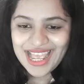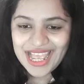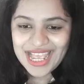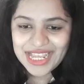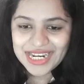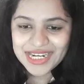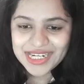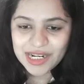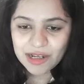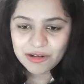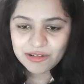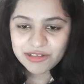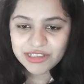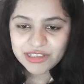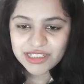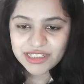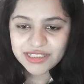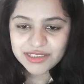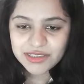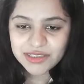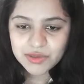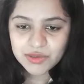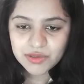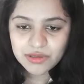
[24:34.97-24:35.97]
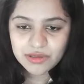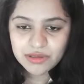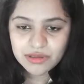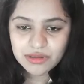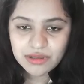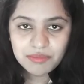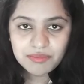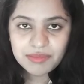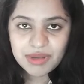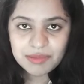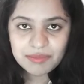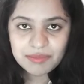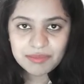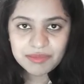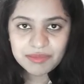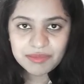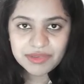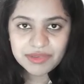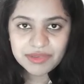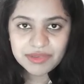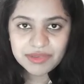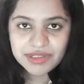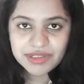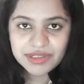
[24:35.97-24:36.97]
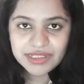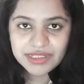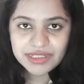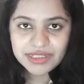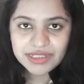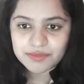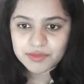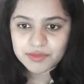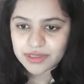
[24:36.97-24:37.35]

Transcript: Now there is no memory cell boost.